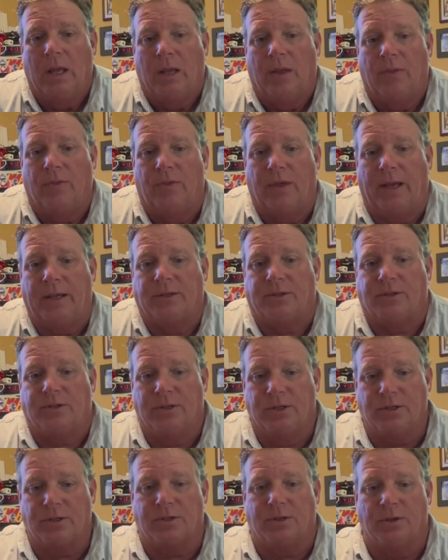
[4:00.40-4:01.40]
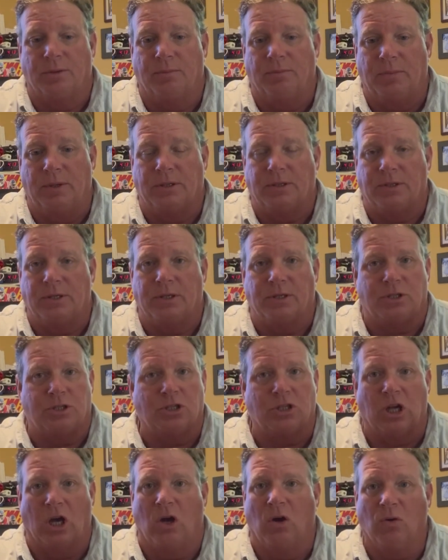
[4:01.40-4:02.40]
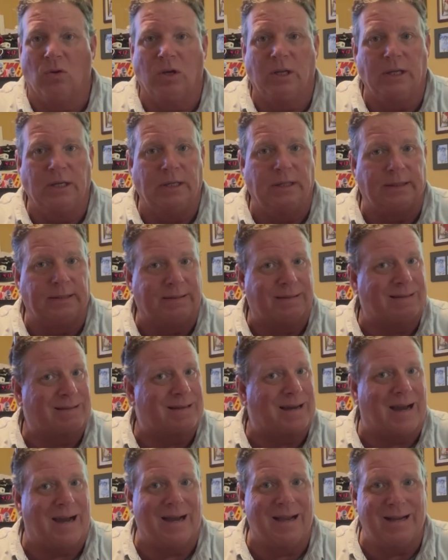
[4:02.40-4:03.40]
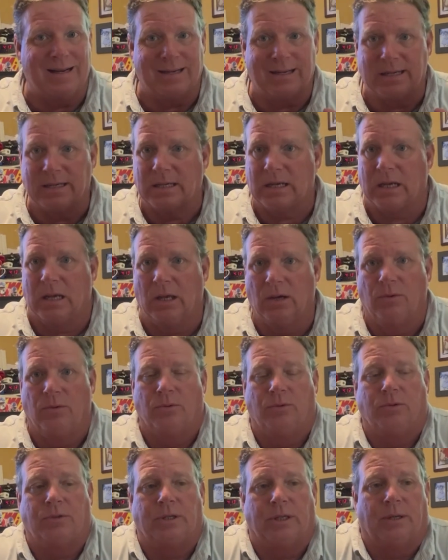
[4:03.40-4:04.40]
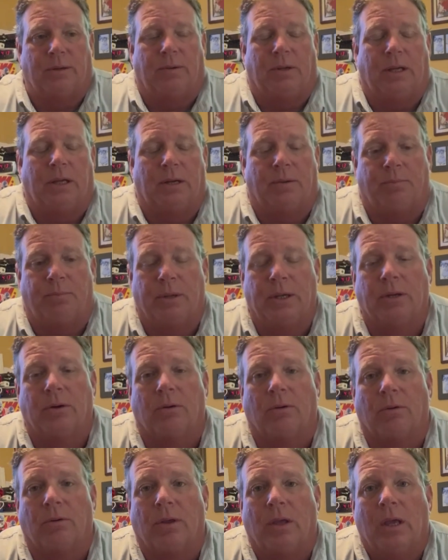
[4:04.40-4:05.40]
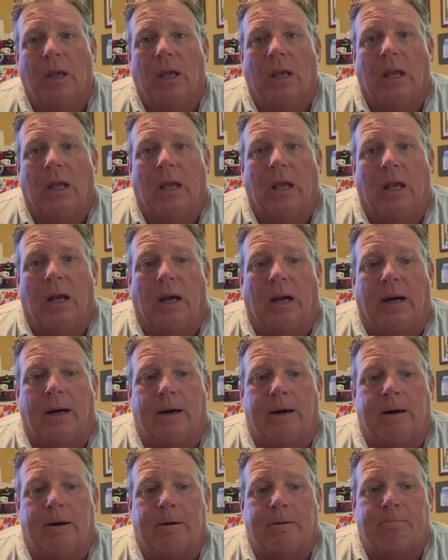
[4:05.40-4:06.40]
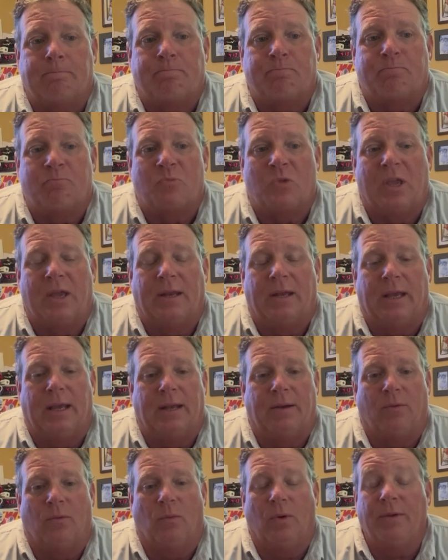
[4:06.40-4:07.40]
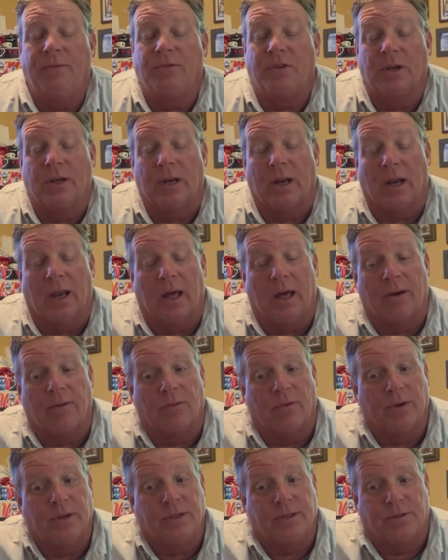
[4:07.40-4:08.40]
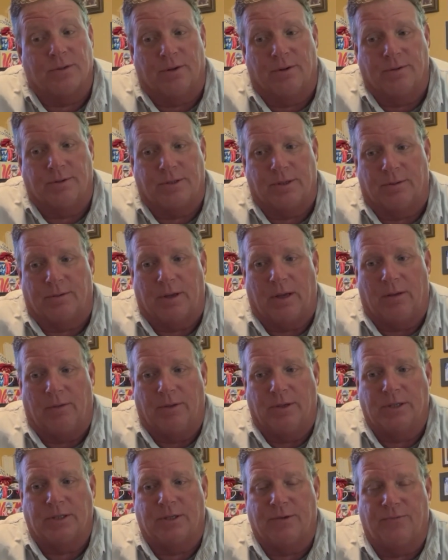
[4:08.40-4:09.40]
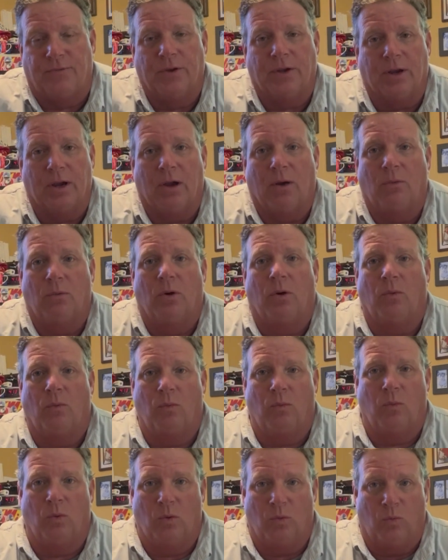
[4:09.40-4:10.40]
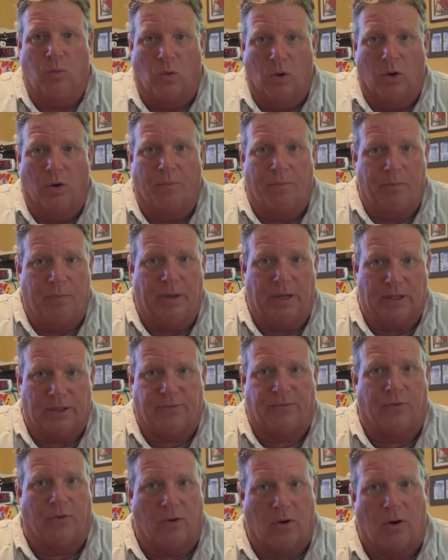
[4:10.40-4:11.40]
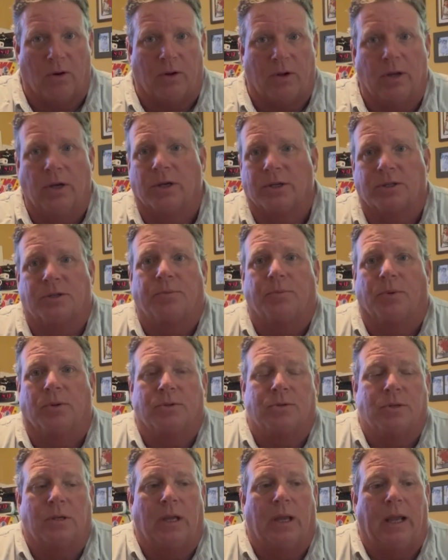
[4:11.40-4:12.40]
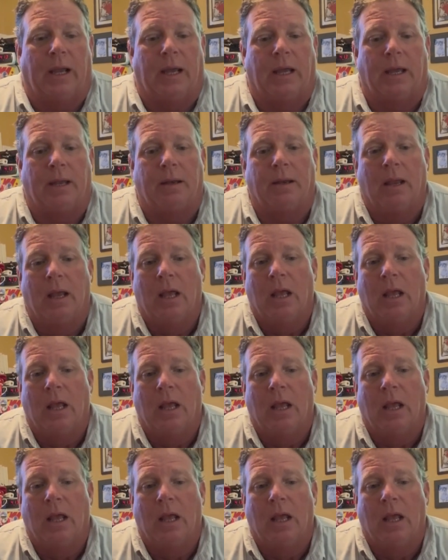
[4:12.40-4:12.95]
that system is totally tight and closed in a build. And we've done a lot of research on all this to figure out what would work best for our customers. And